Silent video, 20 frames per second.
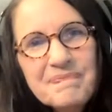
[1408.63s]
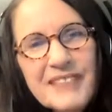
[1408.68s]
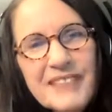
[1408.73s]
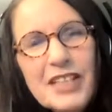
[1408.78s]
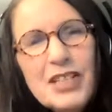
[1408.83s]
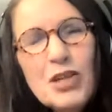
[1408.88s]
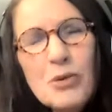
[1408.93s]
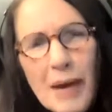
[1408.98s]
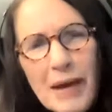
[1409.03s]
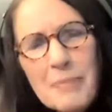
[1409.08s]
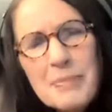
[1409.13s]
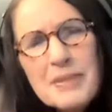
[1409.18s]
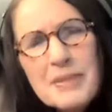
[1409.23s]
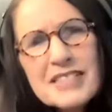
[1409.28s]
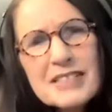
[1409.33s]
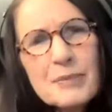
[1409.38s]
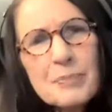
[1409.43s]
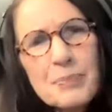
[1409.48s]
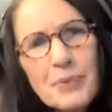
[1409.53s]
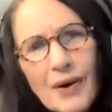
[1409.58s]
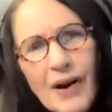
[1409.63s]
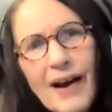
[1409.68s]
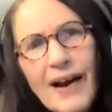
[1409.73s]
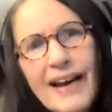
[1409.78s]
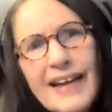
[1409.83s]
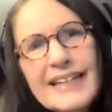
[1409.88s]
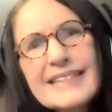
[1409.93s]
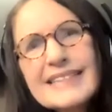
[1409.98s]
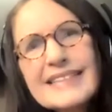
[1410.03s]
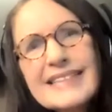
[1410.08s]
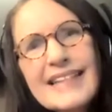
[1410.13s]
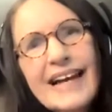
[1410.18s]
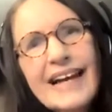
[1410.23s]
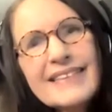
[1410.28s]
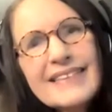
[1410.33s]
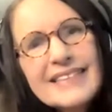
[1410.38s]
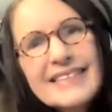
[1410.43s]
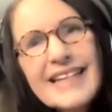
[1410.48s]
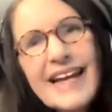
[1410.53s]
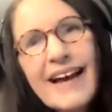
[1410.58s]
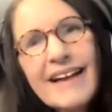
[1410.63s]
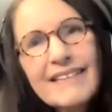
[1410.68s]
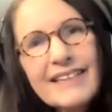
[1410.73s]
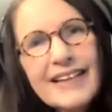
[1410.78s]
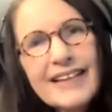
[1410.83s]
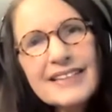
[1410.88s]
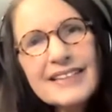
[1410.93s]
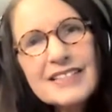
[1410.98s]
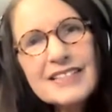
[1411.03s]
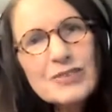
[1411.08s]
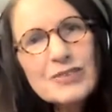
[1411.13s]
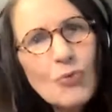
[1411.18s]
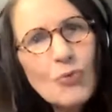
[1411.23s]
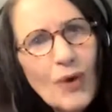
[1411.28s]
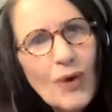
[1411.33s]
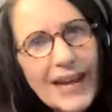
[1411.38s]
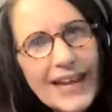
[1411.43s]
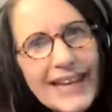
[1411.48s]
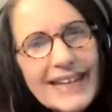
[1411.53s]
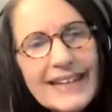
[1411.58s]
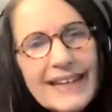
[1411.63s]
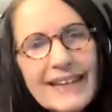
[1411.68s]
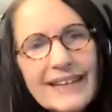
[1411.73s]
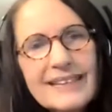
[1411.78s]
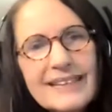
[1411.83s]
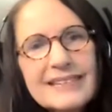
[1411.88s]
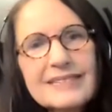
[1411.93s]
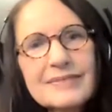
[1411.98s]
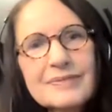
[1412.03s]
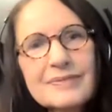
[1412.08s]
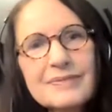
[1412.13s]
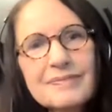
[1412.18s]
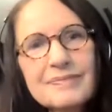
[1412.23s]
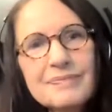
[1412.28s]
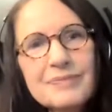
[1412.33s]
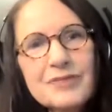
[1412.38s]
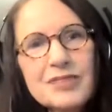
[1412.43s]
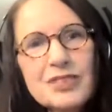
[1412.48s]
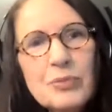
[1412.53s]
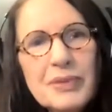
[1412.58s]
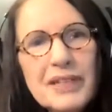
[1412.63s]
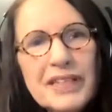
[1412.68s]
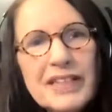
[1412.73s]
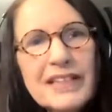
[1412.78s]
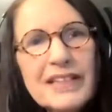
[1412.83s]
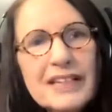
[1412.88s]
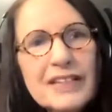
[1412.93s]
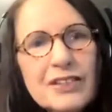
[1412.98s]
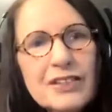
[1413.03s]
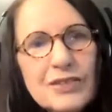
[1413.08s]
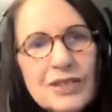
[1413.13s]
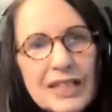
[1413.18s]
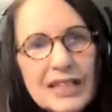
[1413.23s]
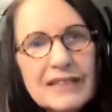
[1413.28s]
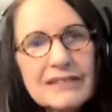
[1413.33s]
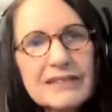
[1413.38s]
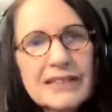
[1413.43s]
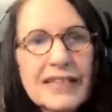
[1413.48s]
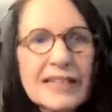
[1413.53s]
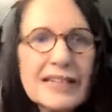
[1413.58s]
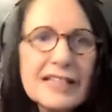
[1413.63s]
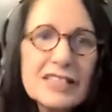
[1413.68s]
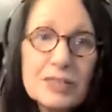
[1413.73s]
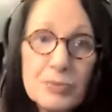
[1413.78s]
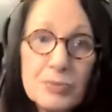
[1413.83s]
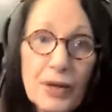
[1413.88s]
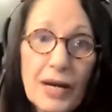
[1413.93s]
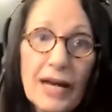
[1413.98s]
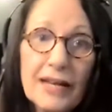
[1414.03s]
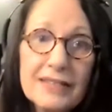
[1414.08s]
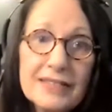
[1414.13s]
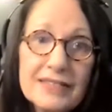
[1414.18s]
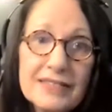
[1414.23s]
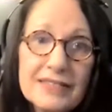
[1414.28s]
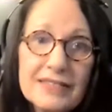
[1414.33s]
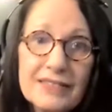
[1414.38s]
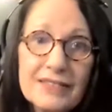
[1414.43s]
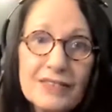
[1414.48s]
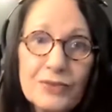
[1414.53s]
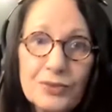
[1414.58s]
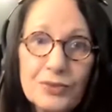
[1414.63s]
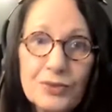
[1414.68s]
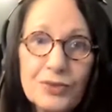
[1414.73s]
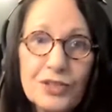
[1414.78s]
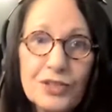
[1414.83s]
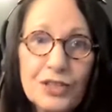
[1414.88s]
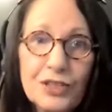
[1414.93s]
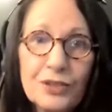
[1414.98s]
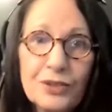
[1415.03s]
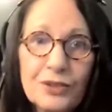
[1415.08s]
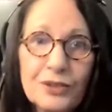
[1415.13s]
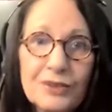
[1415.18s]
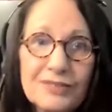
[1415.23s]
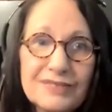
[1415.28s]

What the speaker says: And you may be surprised at the talent that's waiting to be uniquely expressed through you.